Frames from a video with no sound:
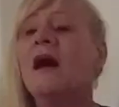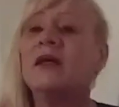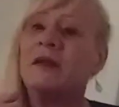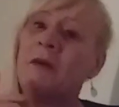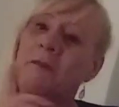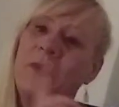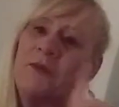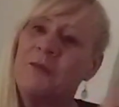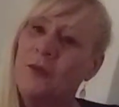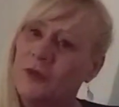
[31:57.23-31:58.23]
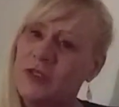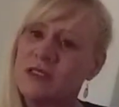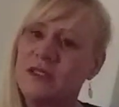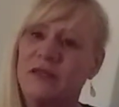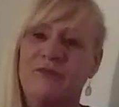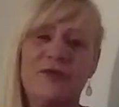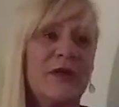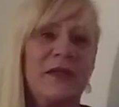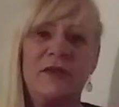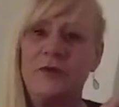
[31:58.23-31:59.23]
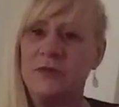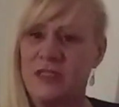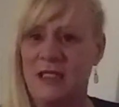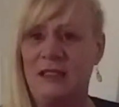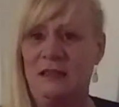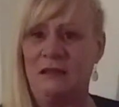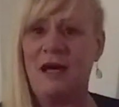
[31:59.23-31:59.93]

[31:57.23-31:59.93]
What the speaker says: You know, I've been running to the fucking New Zealand